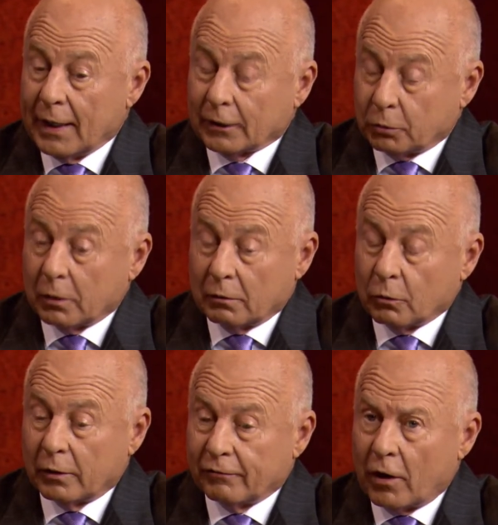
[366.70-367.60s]
Yes, we're,
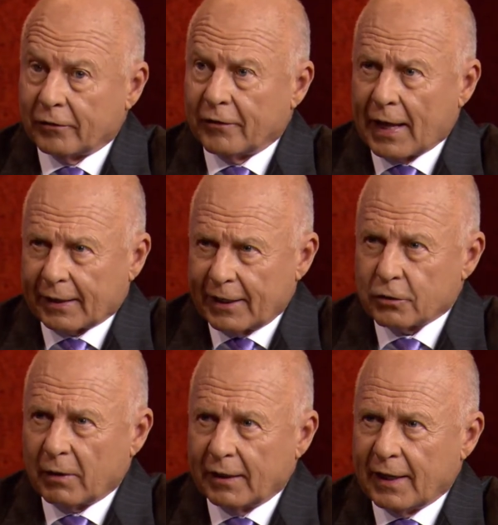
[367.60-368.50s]
we're involved in that
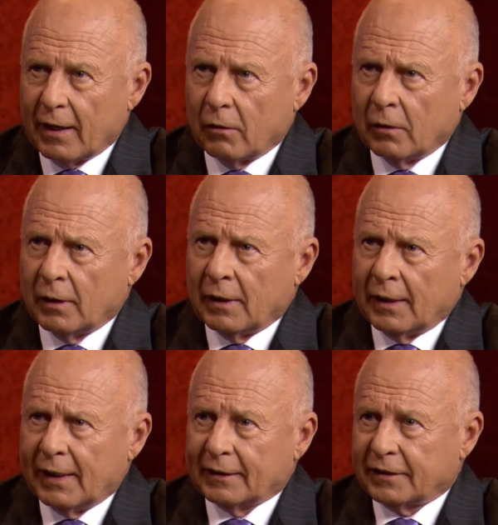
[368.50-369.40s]
case right now.
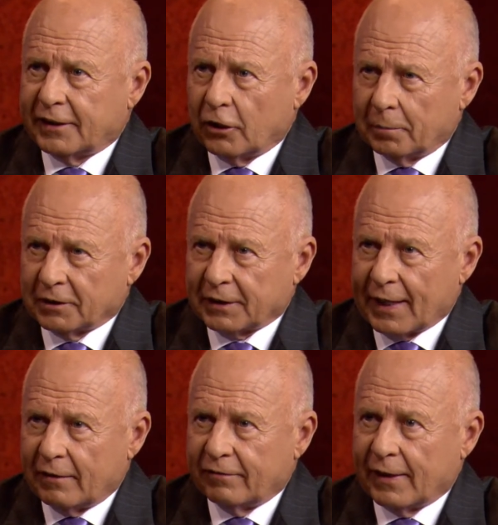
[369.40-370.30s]
It has a terrible
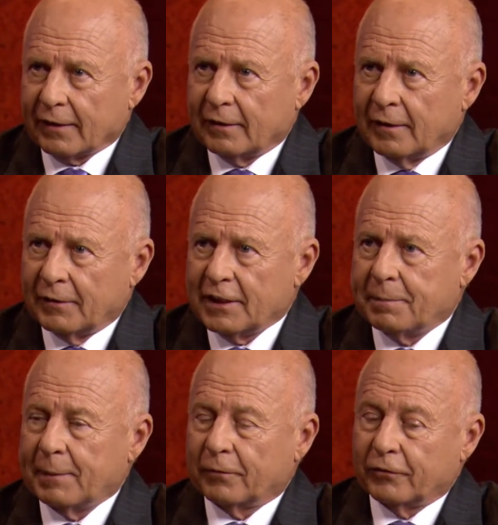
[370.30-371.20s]
side effect. These
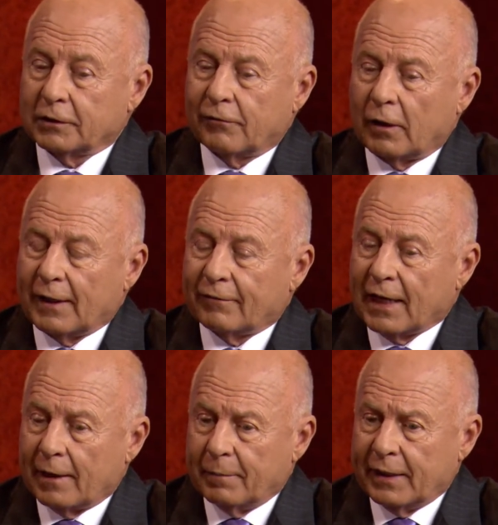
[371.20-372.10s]
people, first of all, have
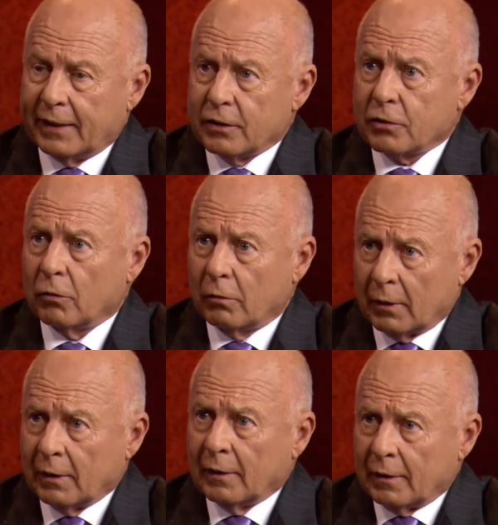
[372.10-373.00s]
diabetes, so
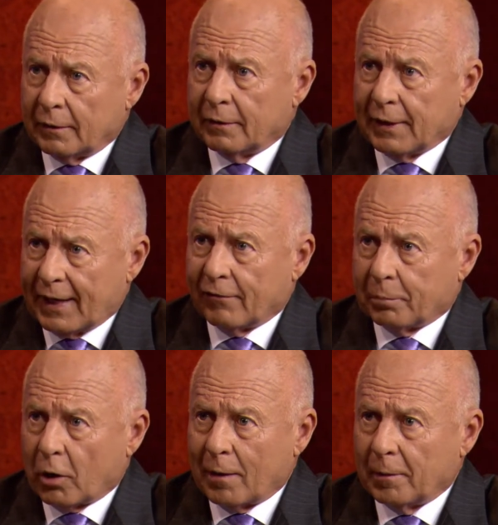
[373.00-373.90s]
they have a
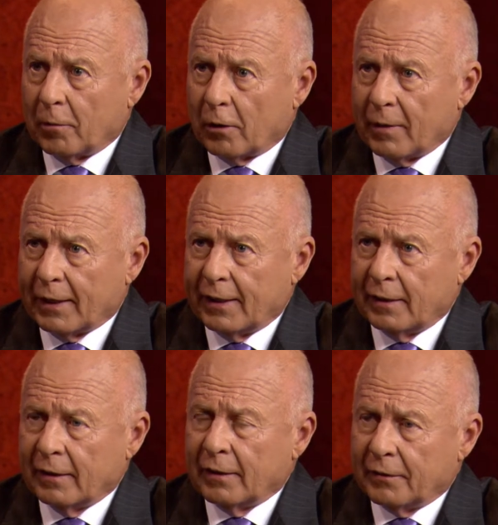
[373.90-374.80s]
problem
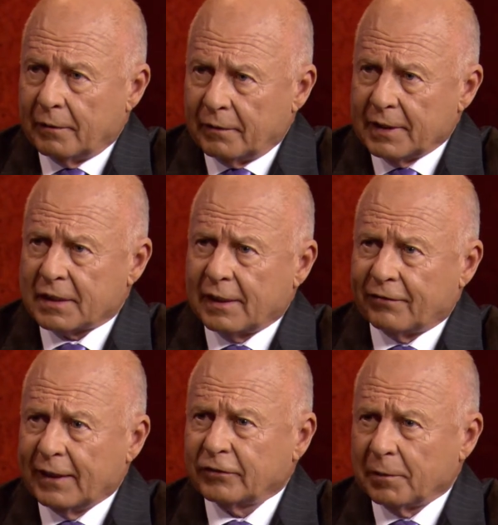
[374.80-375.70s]
already. All right. This
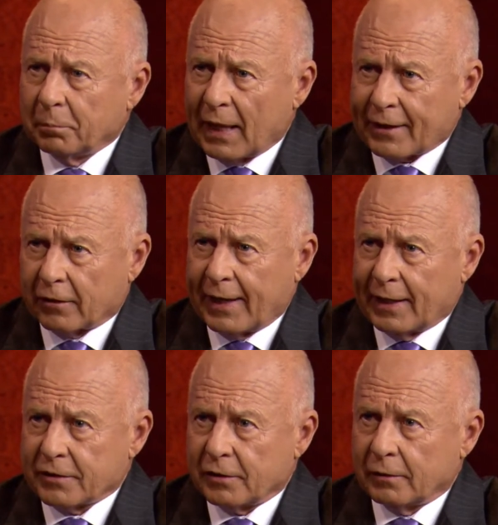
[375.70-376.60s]
stuff gives them bladder
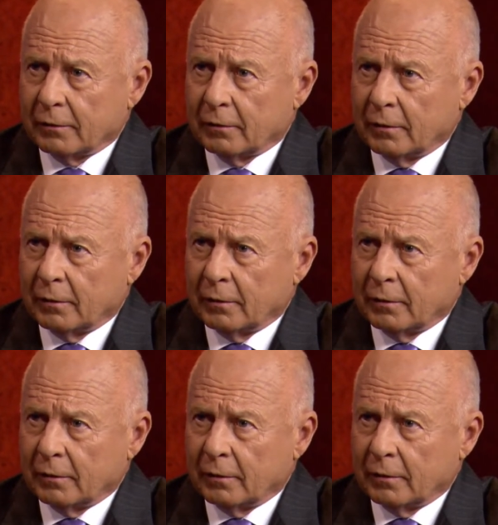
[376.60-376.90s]
cancer.